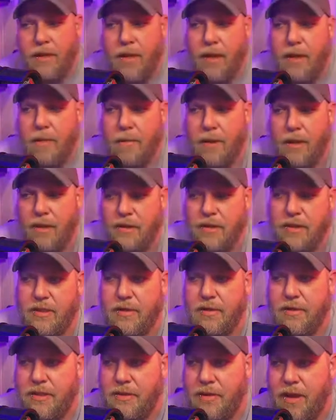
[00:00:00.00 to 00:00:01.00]
the Young Bucks
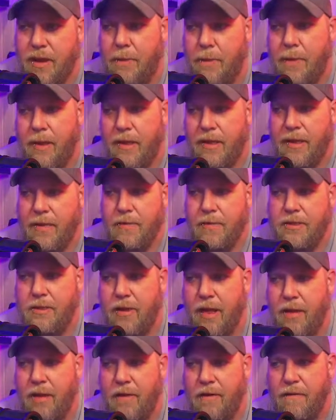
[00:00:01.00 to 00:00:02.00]
Series 3 I picked up. You
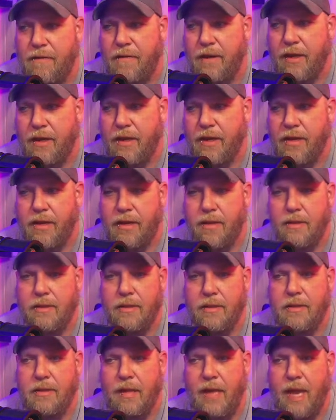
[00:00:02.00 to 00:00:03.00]
saw that on a fig hunt
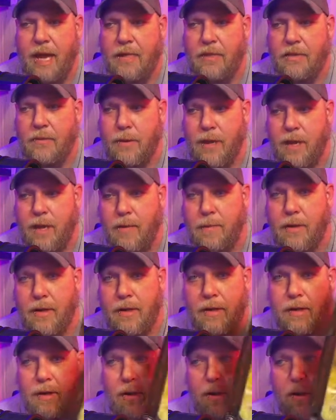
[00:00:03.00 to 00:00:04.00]
last week. But
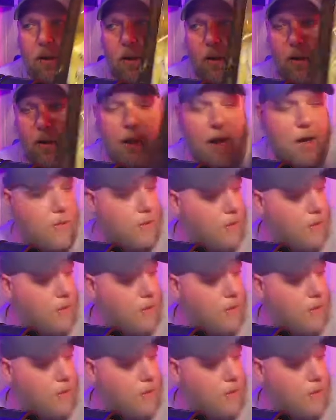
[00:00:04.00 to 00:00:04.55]
we got